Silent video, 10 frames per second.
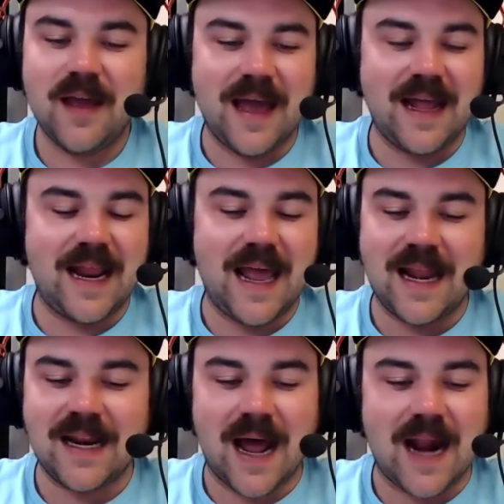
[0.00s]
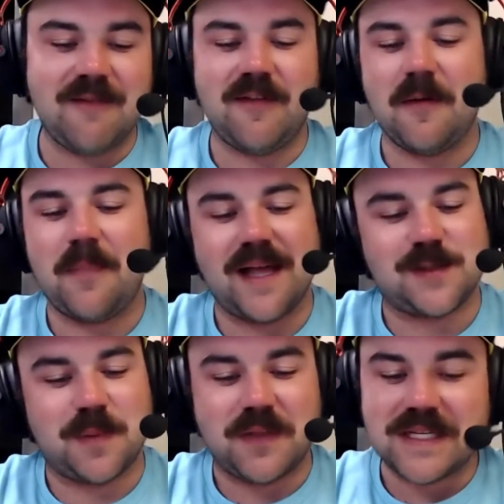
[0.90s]
And not even the bets,
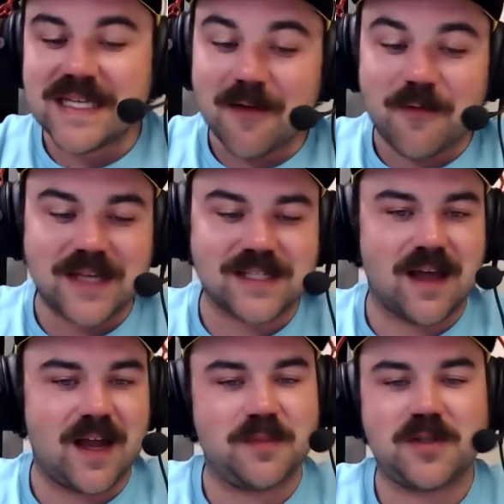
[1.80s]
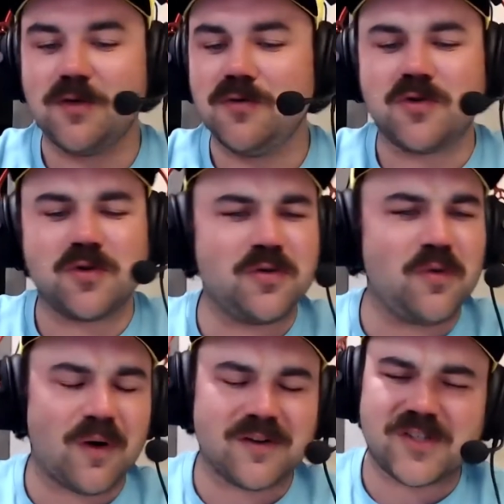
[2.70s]
but the DFS lineups too. Drew
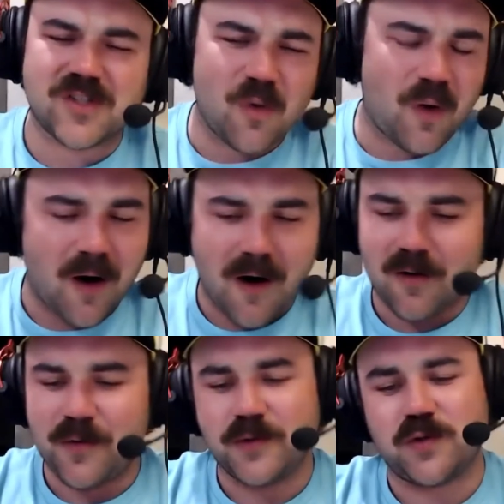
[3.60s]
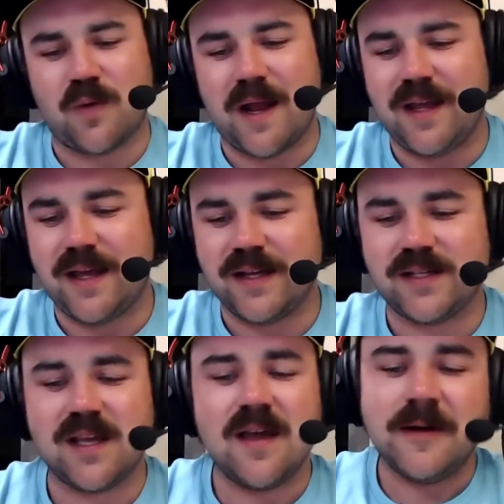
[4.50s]
worked so hard on those
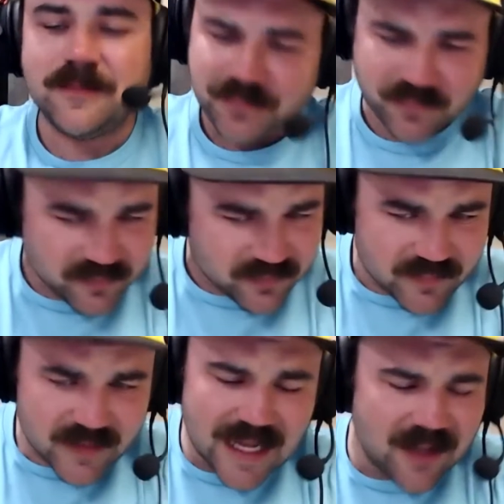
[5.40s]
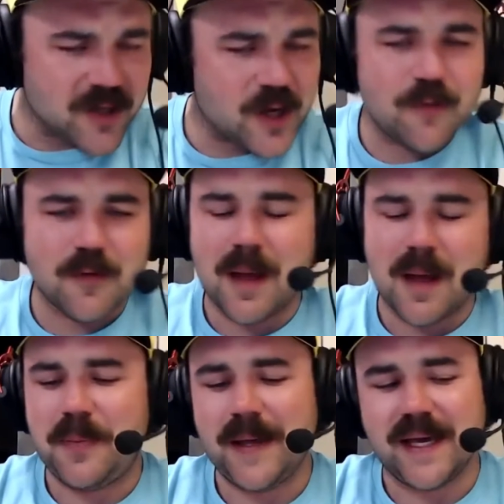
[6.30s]
rankings. I look over my
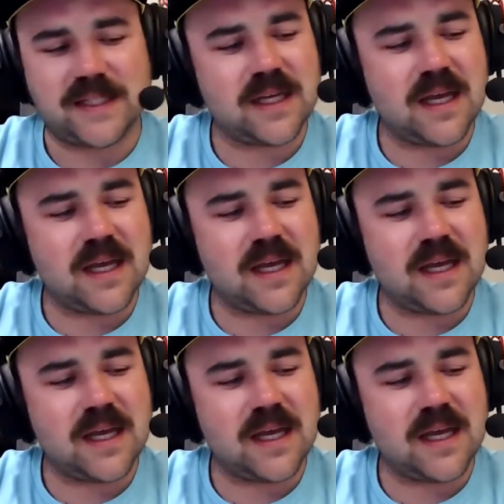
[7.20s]
picks.